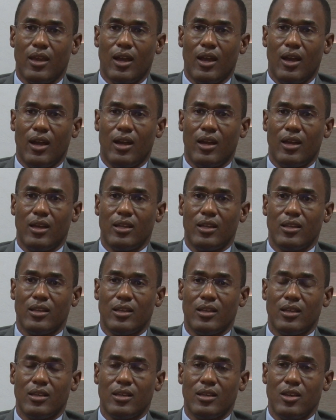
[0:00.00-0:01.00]

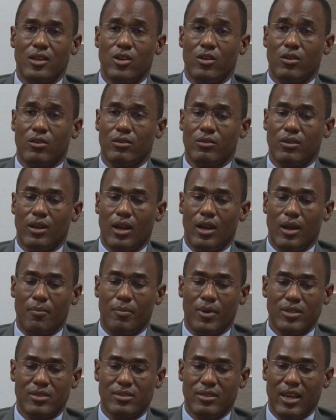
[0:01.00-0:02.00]
I
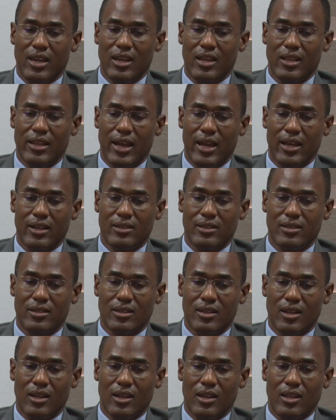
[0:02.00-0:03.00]
must say that
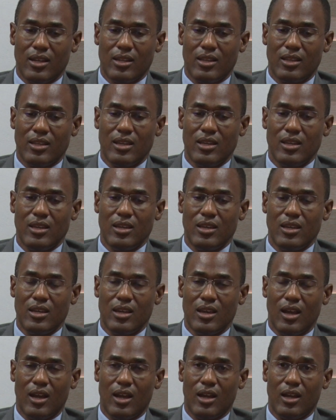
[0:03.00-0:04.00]

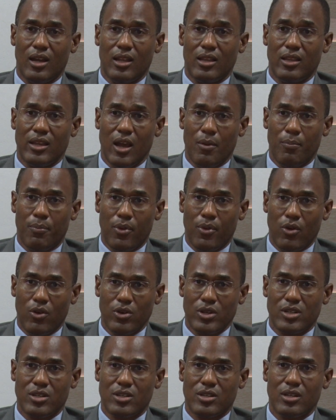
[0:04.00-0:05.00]
the
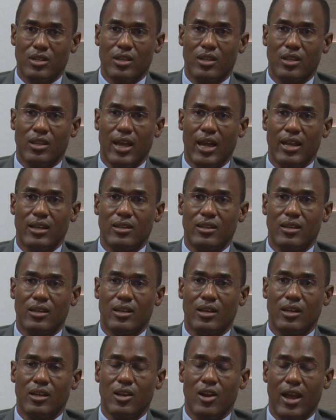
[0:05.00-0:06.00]
approach that
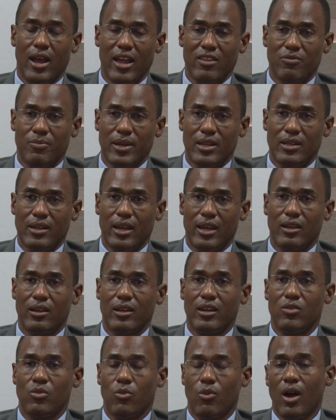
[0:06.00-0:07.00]
has been
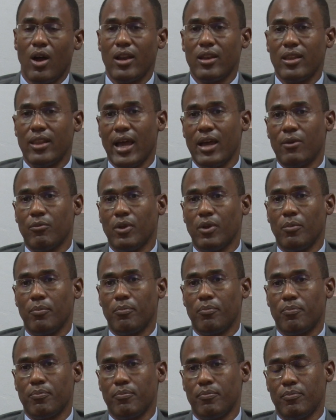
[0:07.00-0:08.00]
taken is one that will
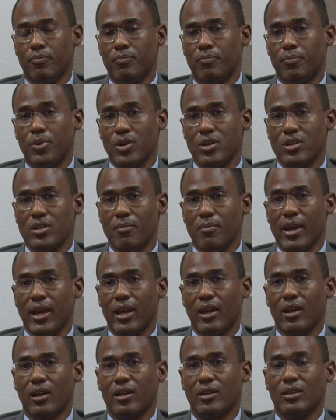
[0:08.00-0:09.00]
put
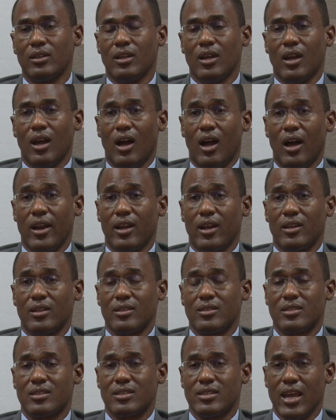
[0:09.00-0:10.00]
Jamaica on a
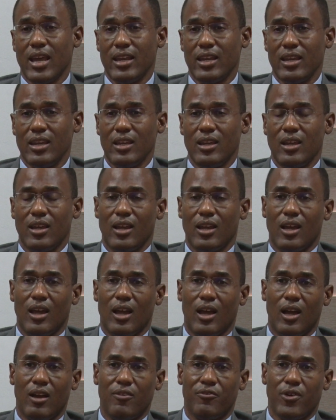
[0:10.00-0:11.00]
steady
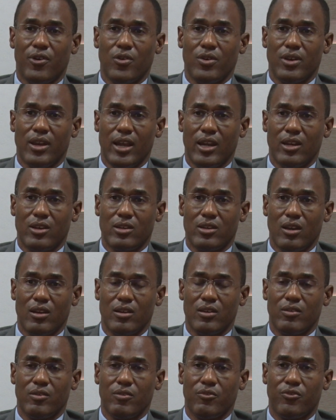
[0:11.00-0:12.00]

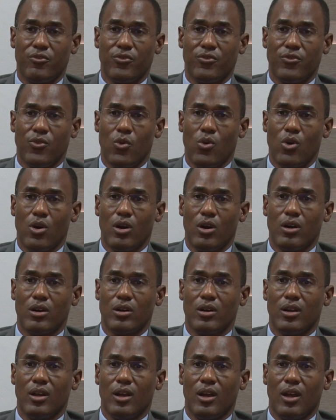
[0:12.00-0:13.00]
foundation for